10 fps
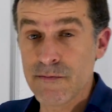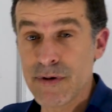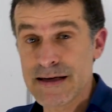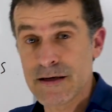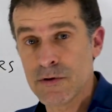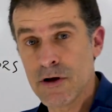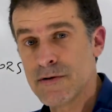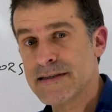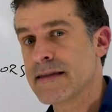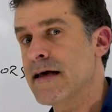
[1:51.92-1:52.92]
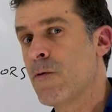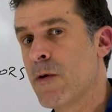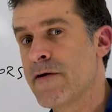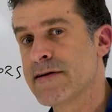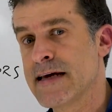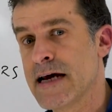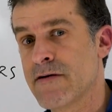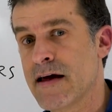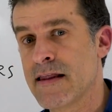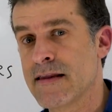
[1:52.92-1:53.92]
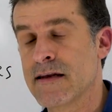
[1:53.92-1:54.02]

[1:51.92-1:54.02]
but you will always get that wear and tear and